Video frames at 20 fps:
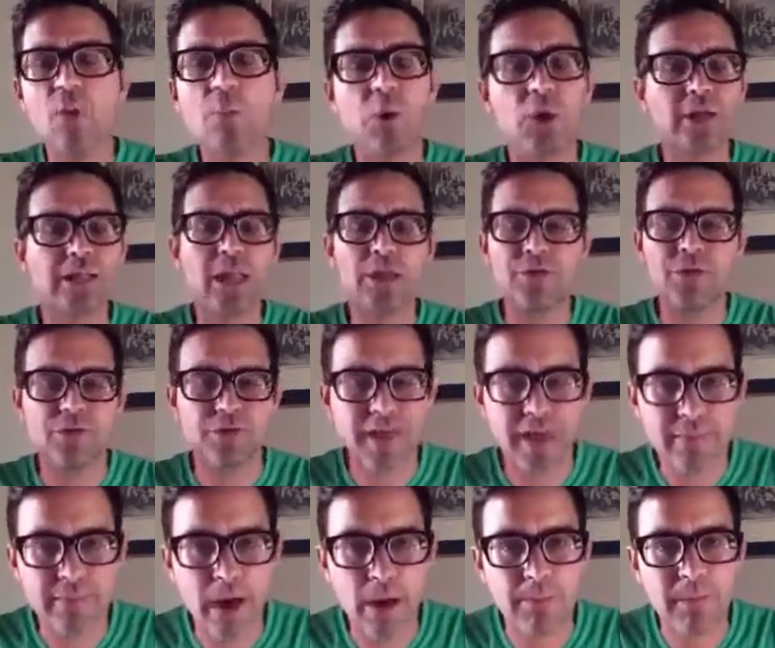Point is, it's
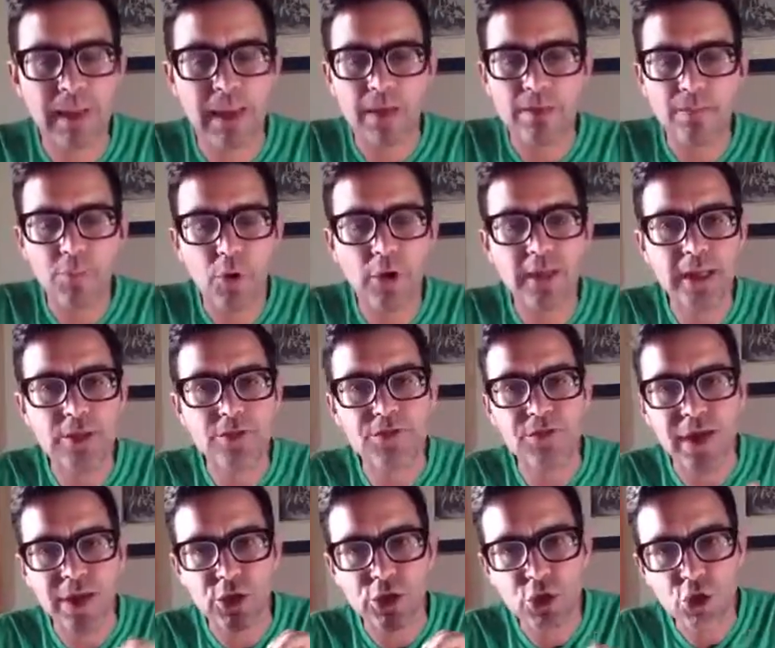not about me. Point is
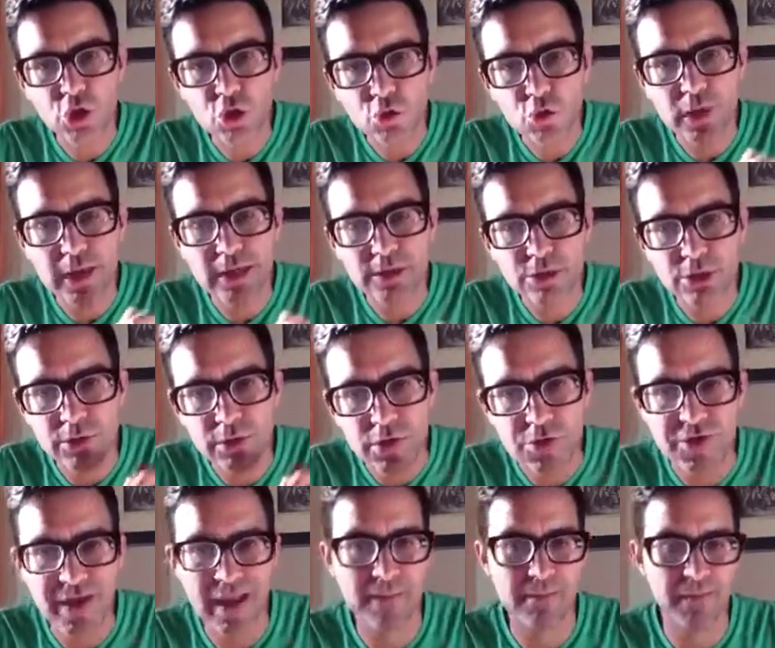that you can do the
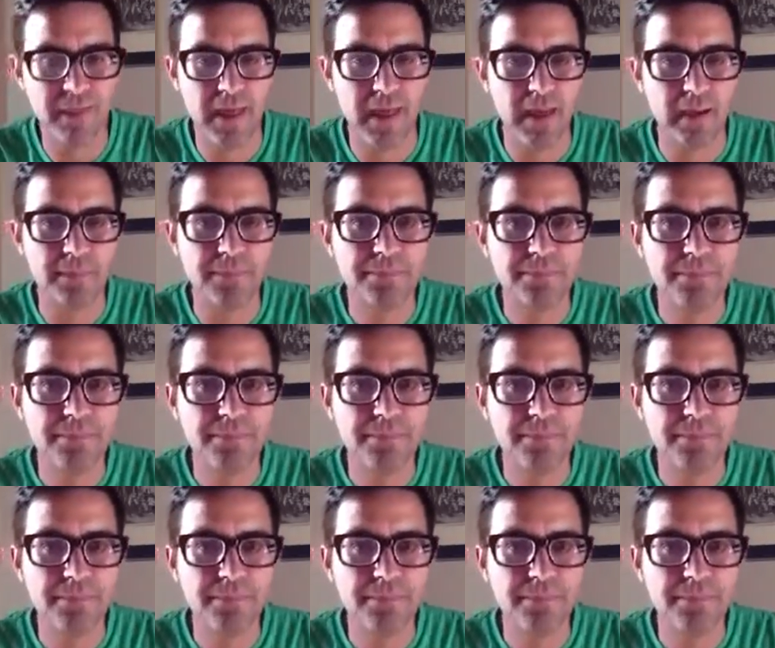same thing,